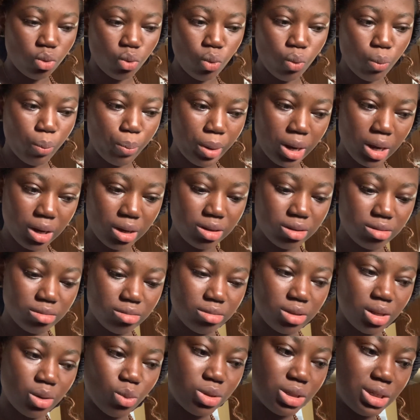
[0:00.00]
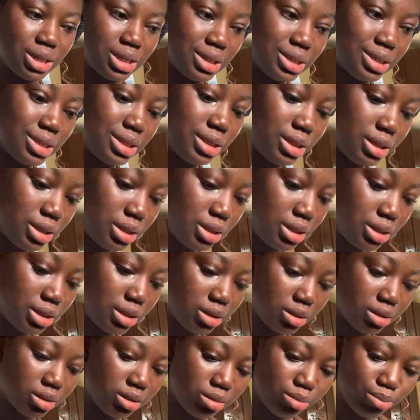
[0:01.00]
whole pack that was like
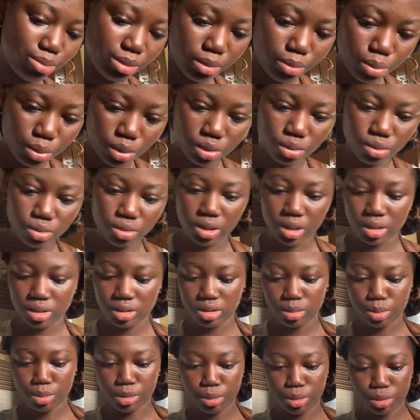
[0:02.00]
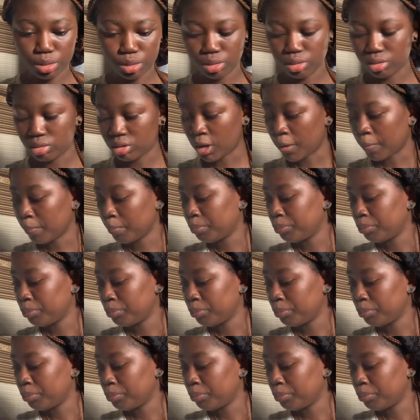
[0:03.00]
6 the big bottles and the small bottles.